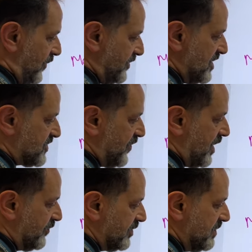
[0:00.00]
this
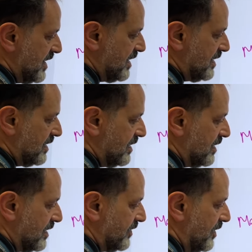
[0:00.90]
one would be
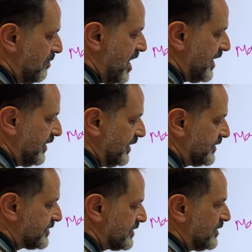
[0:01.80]
the minor.
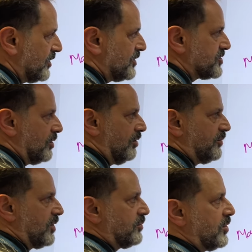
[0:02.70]
So
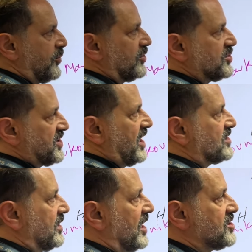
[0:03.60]
you produce
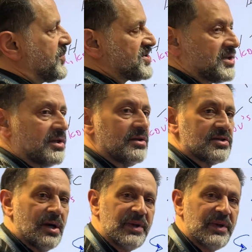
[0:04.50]
80% of the time